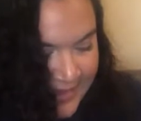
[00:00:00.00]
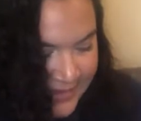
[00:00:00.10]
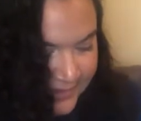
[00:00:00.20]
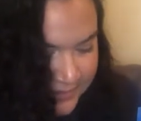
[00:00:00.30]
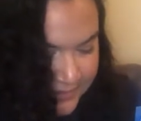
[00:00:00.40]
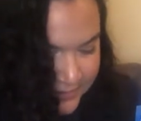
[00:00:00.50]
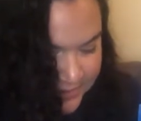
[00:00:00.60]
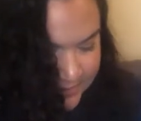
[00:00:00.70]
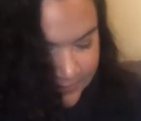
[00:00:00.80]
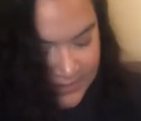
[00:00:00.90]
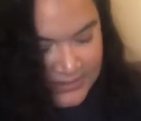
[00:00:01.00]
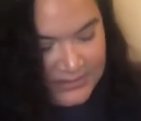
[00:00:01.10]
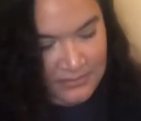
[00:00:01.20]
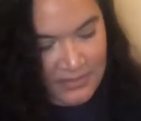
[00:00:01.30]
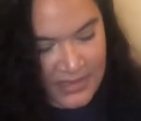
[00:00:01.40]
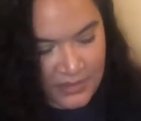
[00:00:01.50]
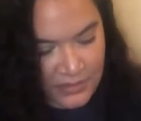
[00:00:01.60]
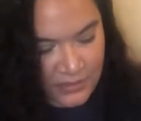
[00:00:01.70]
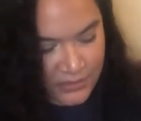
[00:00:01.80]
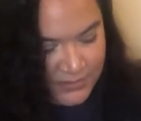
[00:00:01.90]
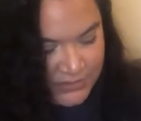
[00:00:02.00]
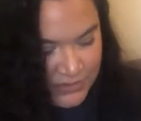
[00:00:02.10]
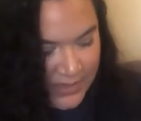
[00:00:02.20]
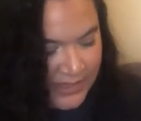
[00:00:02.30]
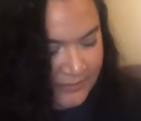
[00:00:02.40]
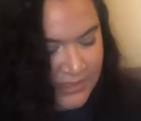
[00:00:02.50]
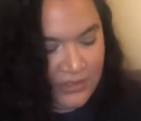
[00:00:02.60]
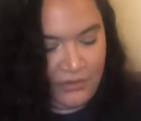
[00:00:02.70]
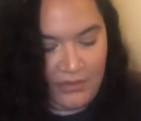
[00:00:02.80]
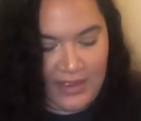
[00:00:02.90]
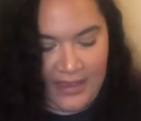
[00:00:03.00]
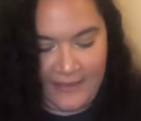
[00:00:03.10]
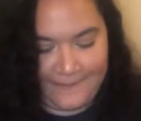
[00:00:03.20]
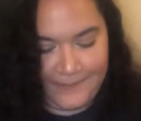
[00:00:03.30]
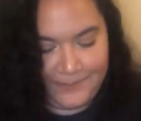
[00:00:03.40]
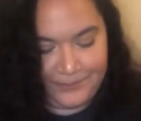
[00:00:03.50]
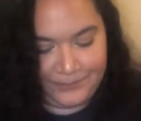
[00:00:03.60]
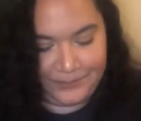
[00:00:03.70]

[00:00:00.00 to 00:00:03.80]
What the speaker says: to add a little something to my globe, so I'm going to grab